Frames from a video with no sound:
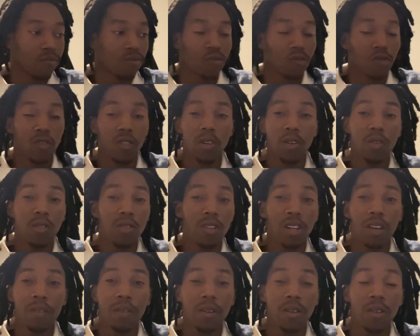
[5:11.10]
you don't
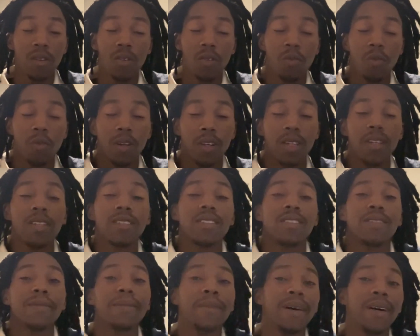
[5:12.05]
never know what
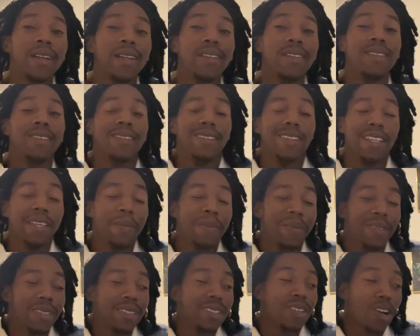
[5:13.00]
somebody's deepest,